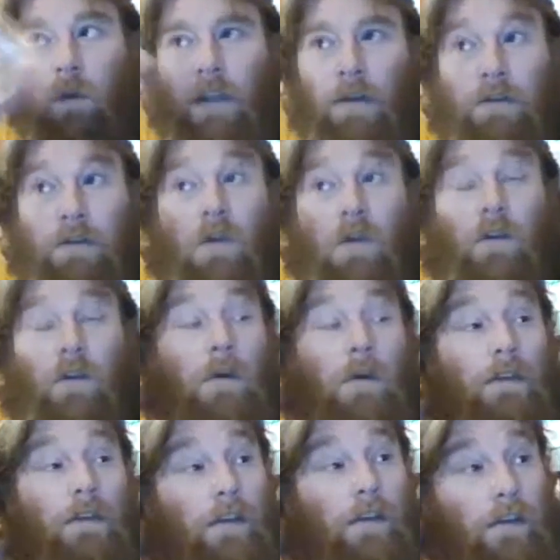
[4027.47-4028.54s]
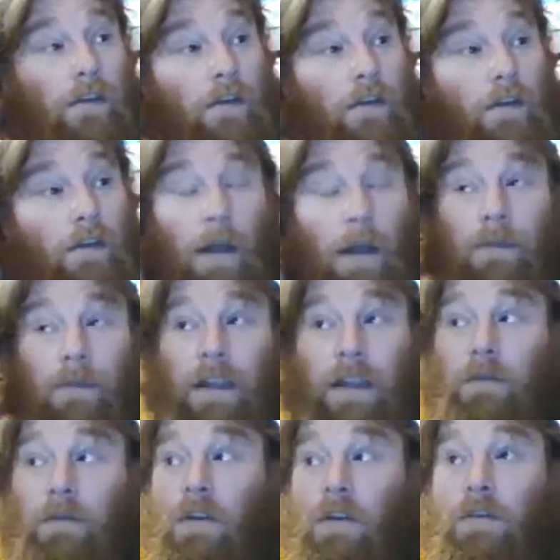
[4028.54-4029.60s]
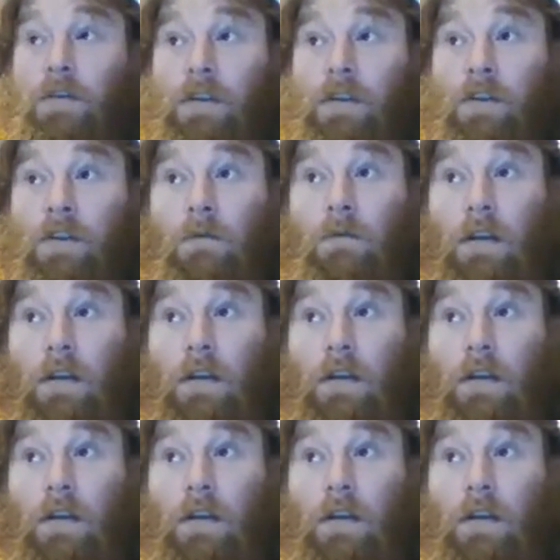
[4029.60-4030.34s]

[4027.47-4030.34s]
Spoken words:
over a month. I think it was closer to 2 months.